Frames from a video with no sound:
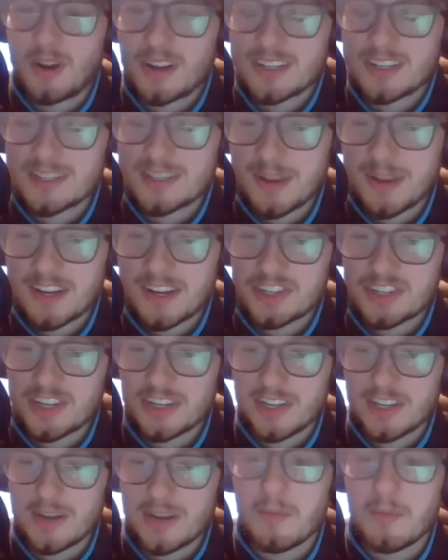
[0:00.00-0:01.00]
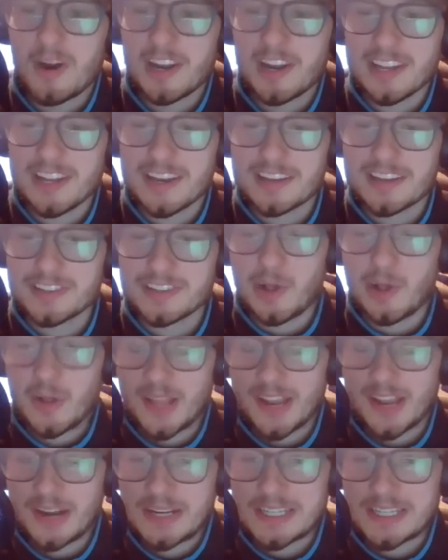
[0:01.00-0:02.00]
because I make a shit ton of money and it's all
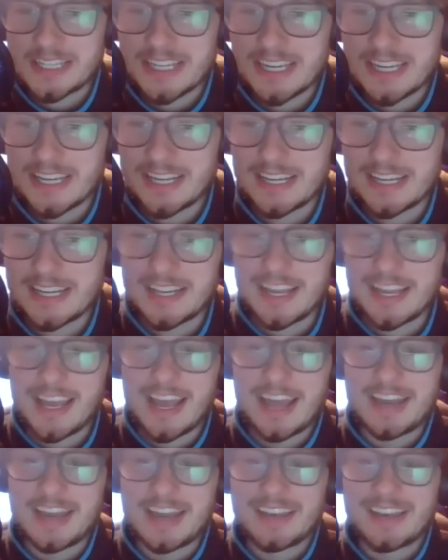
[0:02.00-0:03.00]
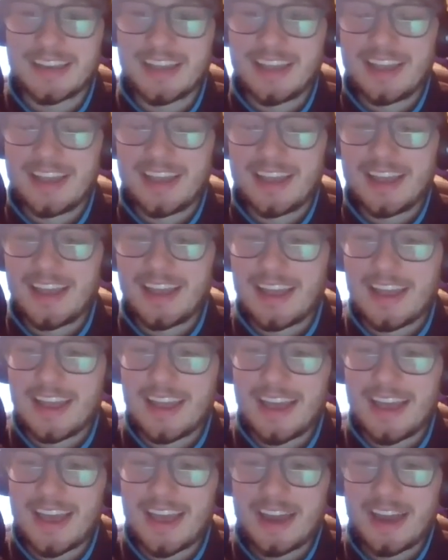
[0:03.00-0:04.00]
guaranteed. And
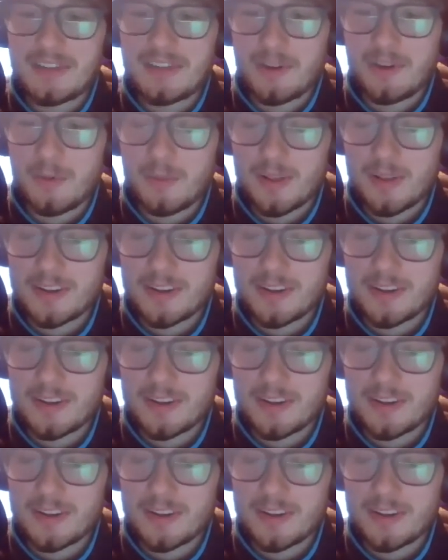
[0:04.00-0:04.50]
NFL players